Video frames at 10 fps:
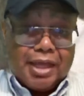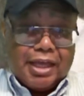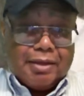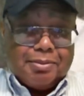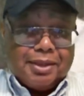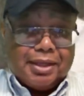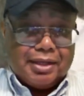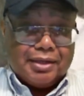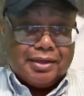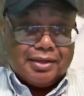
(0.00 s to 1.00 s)
But
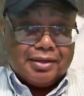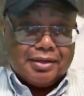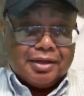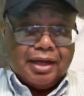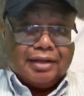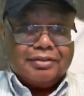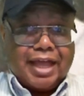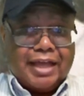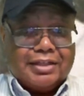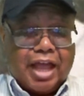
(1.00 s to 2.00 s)
maybe
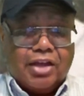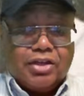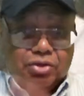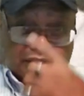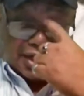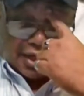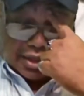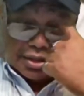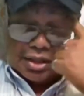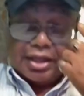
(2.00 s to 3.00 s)
that's how
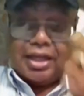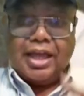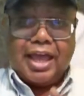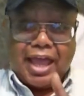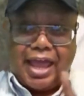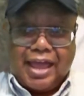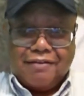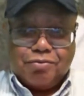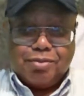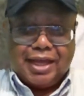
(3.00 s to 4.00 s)
you get
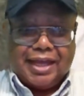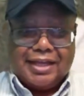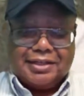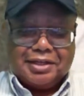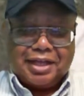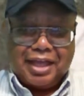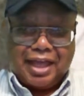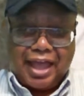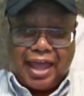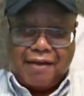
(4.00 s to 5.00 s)
half
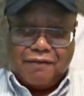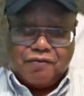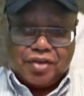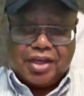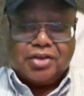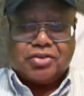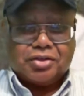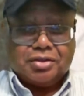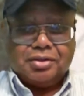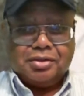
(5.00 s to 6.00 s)
man, half
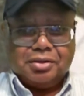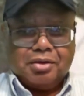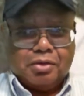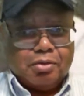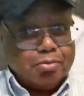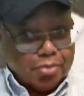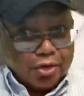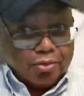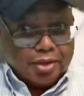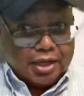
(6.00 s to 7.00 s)
fish,
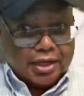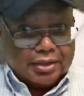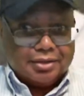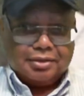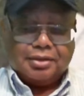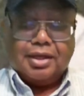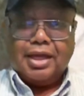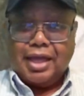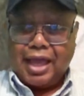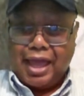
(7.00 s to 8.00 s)
mermaid,
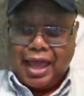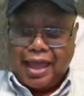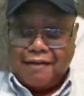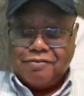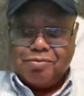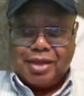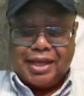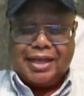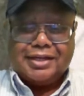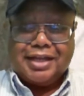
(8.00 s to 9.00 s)

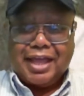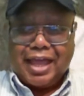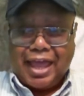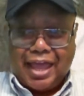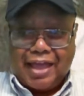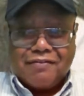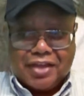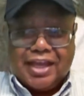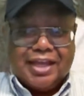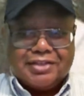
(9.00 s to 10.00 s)
half man,
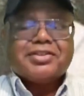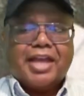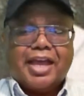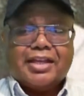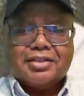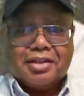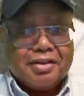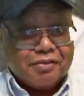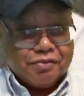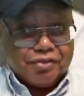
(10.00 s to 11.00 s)
half
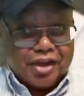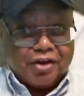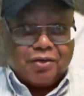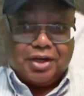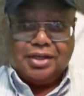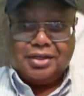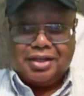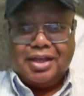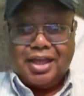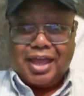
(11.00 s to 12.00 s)
insect,
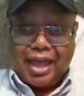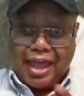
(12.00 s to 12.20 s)
fairy,